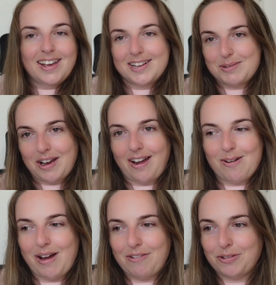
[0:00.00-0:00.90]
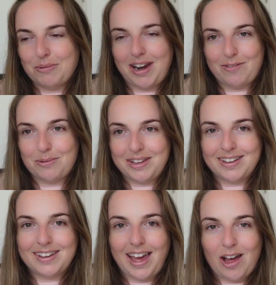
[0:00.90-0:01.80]
because we kind of went for whatever we
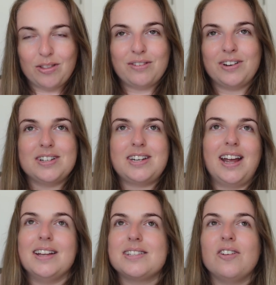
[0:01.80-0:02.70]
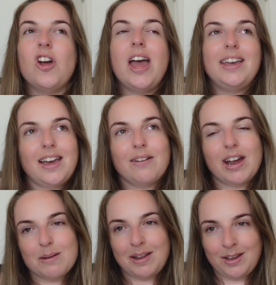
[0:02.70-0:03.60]
could get on the first day. So yeah, I
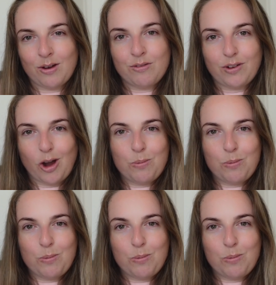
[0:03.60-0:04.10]
recommend going for